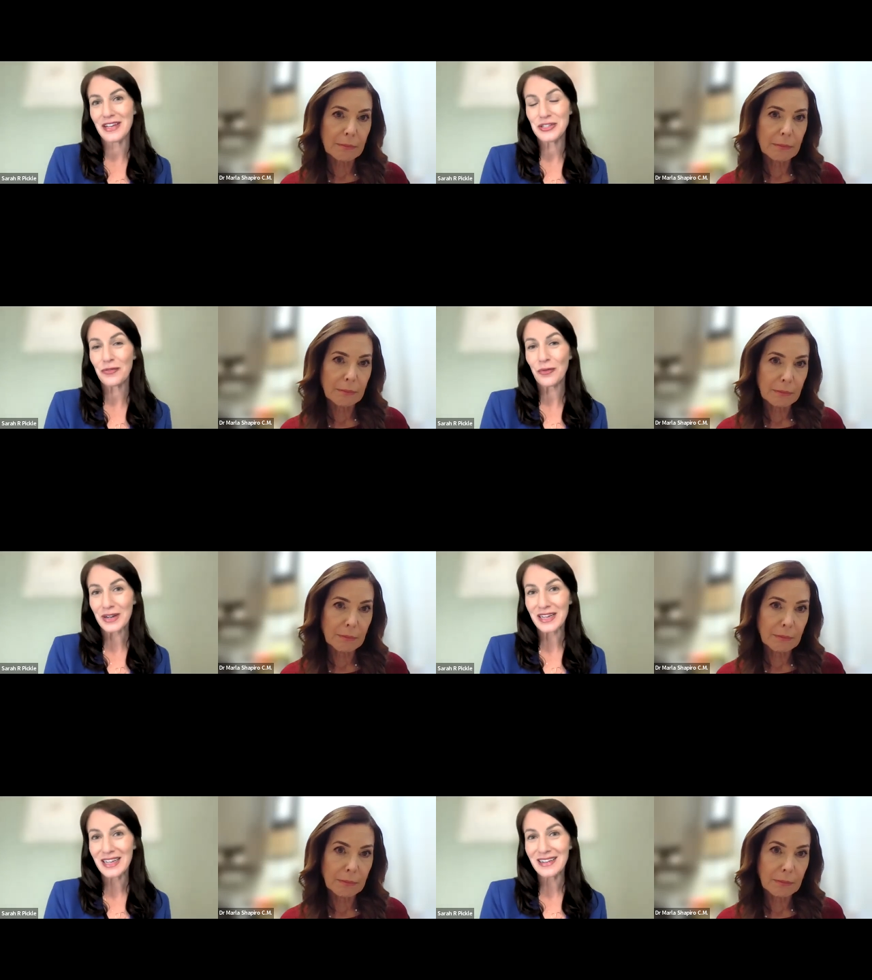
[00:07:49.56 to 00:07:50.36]
Speaker 1: age
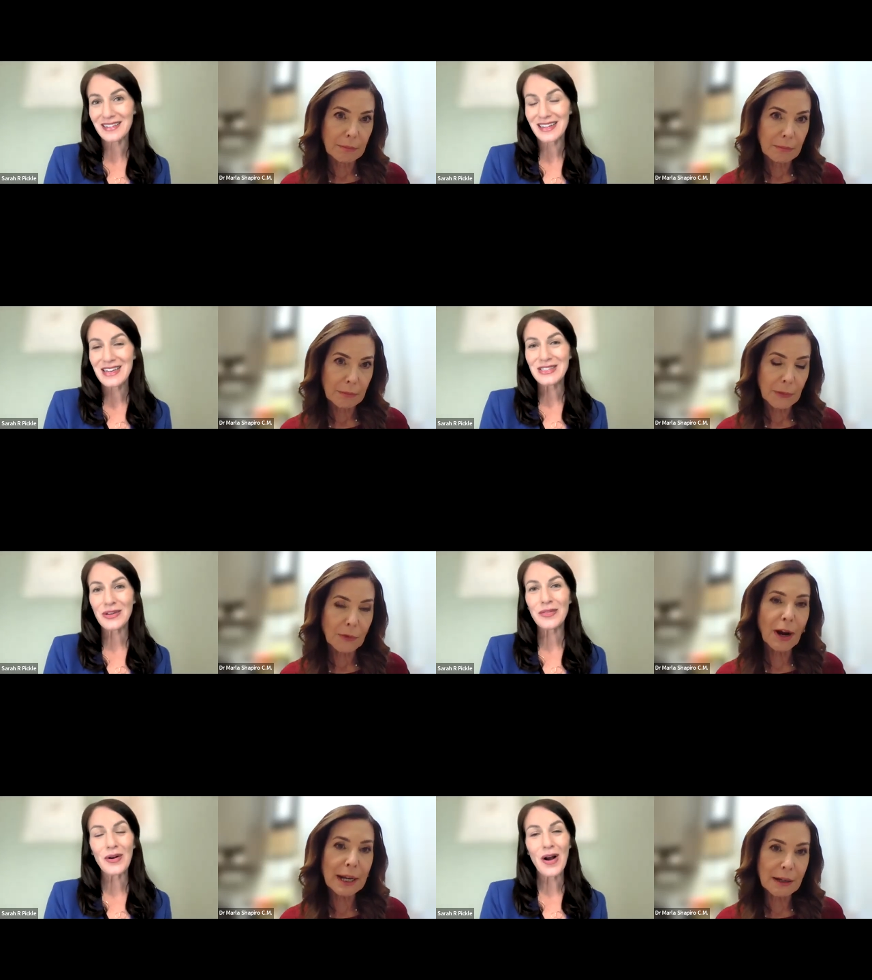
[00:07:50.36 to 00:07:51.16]
40.
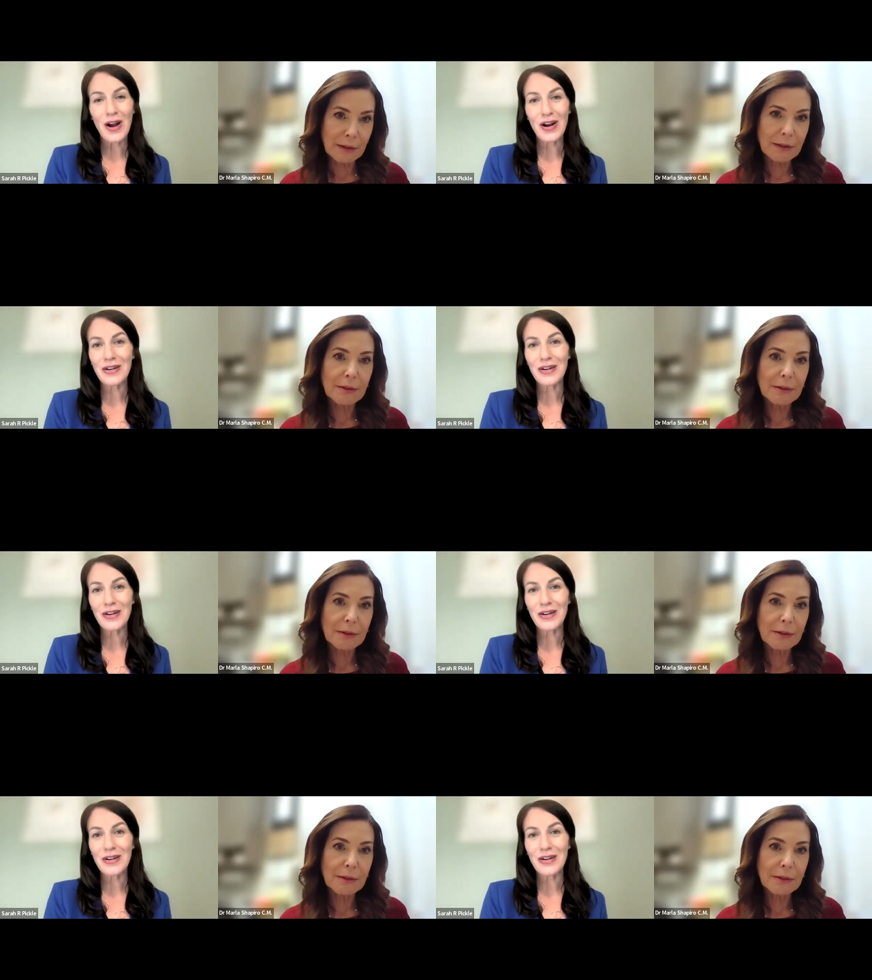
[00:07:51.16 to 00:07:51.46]
So right. there